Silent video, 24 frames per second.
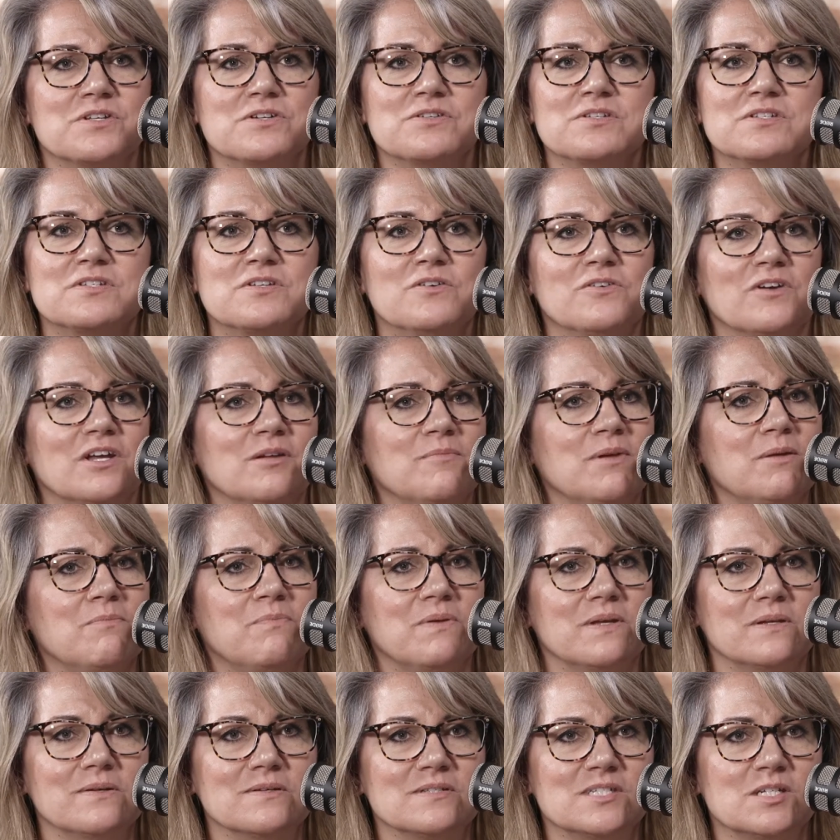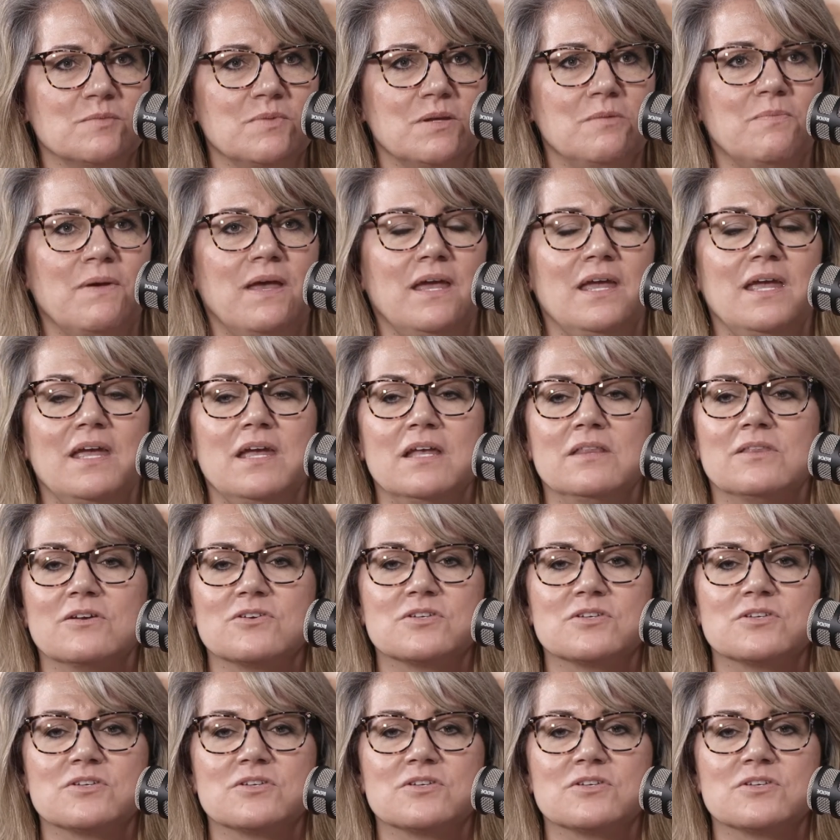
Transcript: There's still going to be bills to be paid.